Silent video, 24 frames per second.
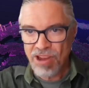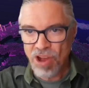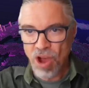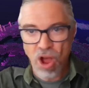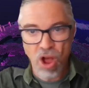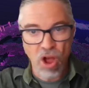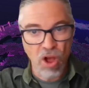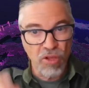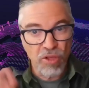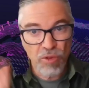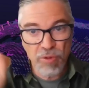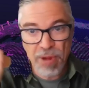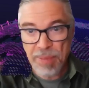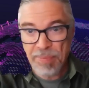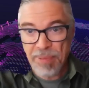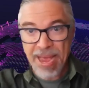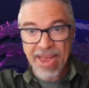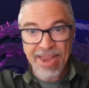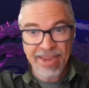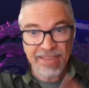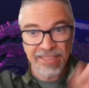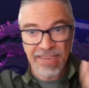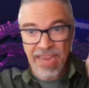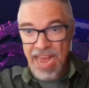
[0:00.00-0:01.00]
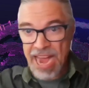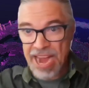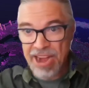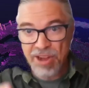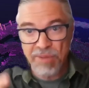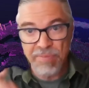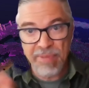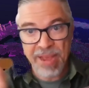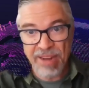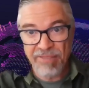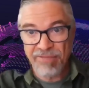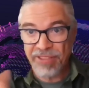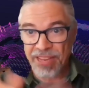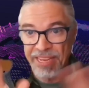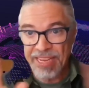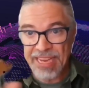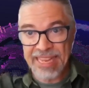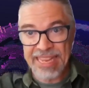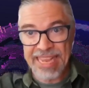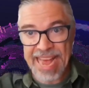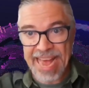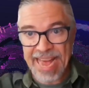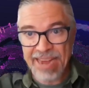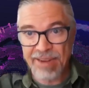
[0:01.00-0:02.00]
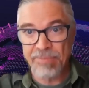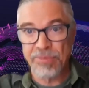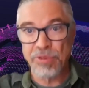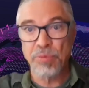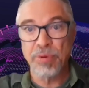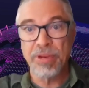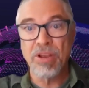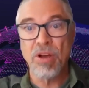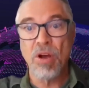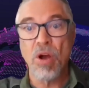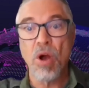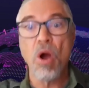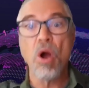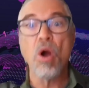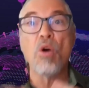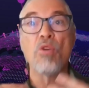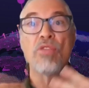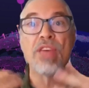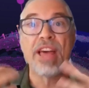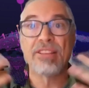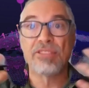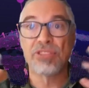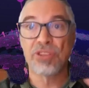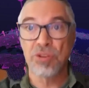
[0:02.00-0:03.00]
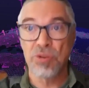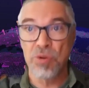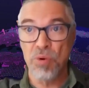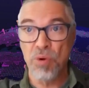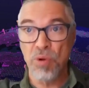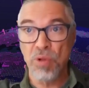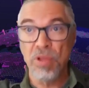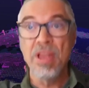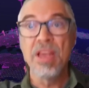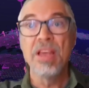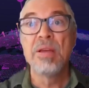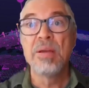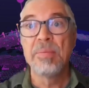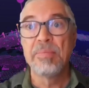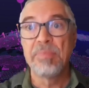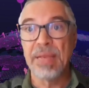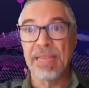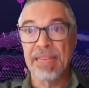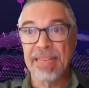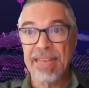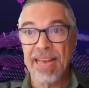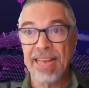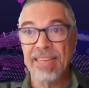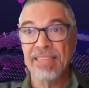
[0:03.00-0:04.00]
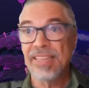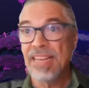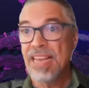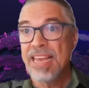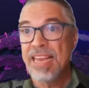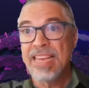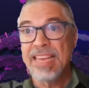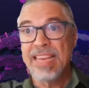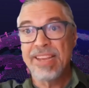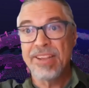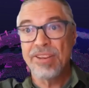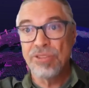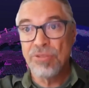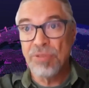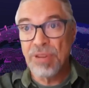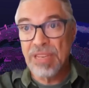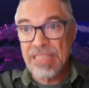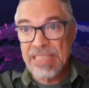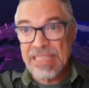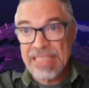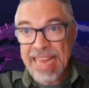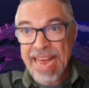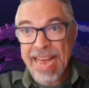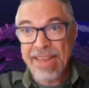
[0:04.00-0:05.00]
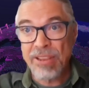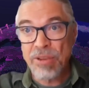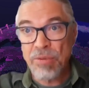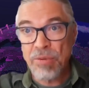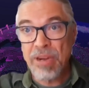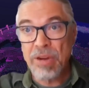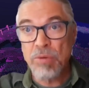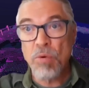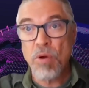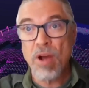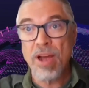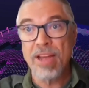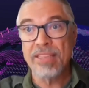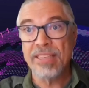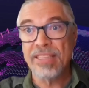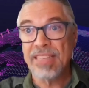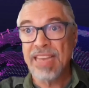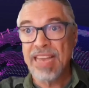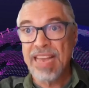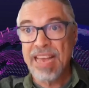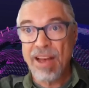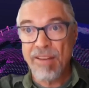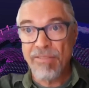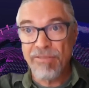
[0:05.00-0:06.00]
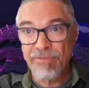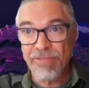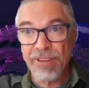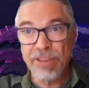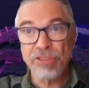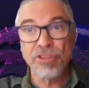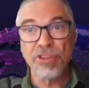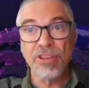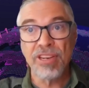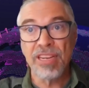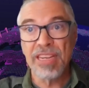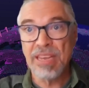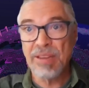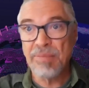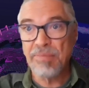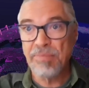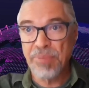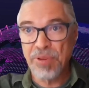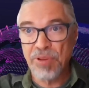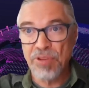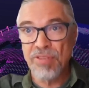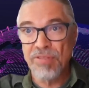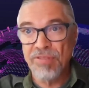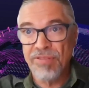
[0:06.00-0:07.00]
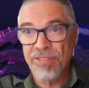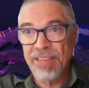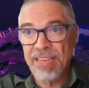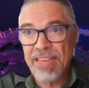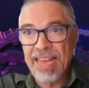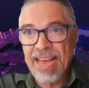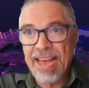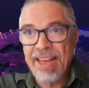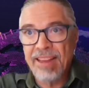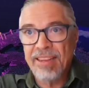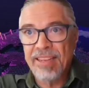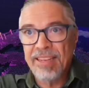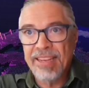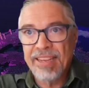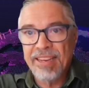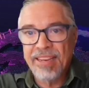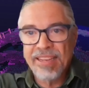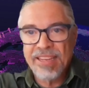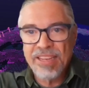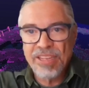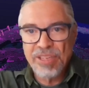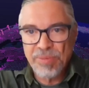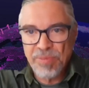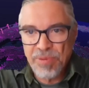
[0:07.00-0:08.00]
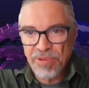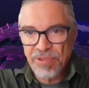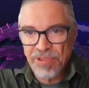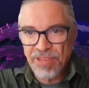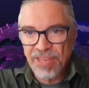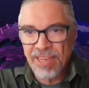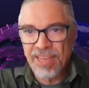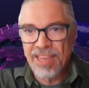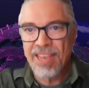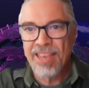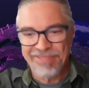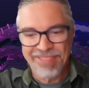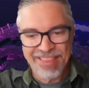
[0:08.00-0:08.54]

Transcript: All the way back to Iron Man flicking the atoms, we go, oh, that's cool because he can do exactly what he wants efficiently, beautifully, elegantly, smoothly.